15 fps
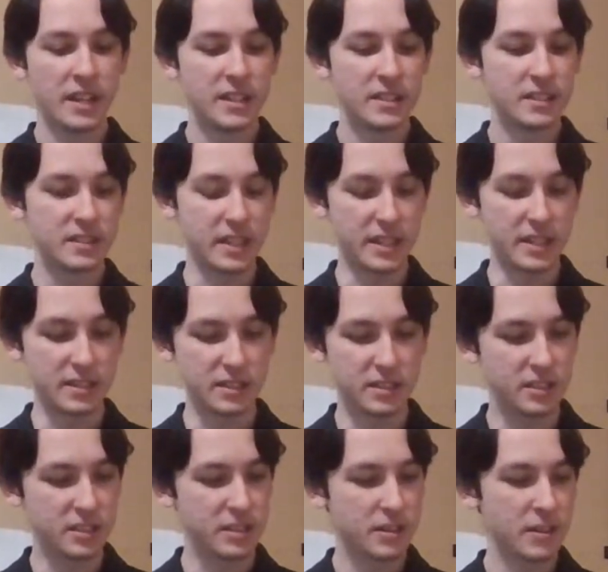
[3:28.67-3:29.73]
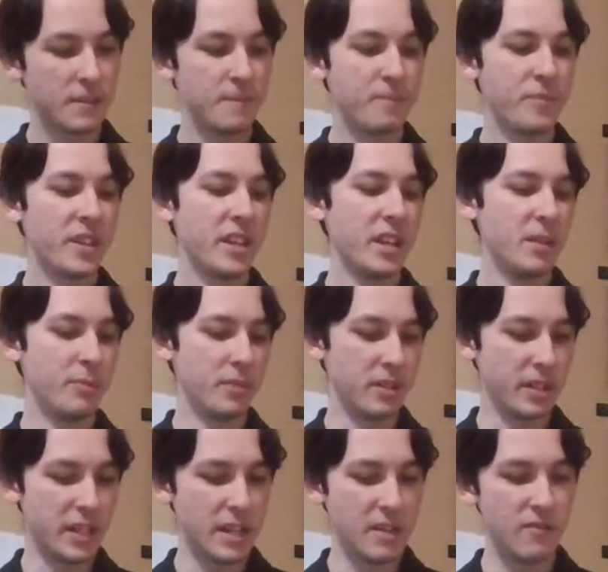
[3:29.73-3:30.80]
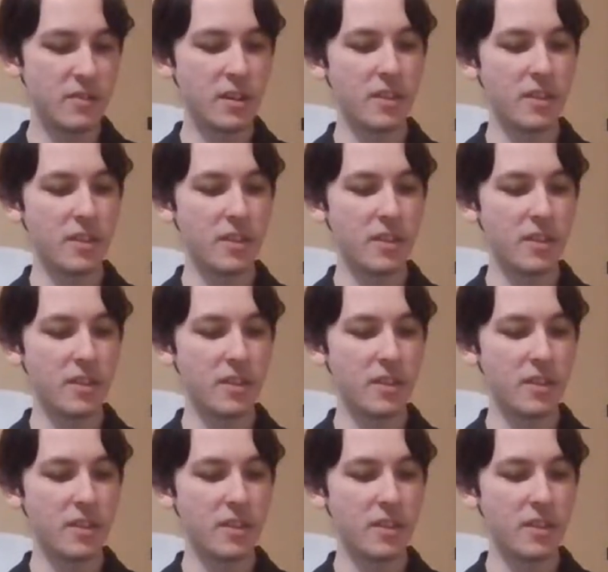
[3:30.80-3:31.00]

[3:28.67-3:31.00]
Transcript: since he believed